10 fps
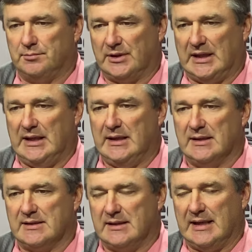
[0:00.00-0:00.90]
the key
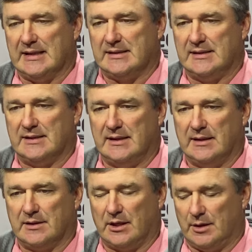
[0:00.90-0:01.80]
is in the SEC
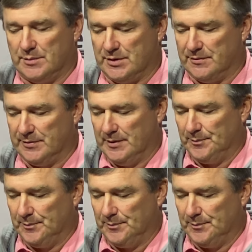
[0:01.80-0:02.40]
in terms of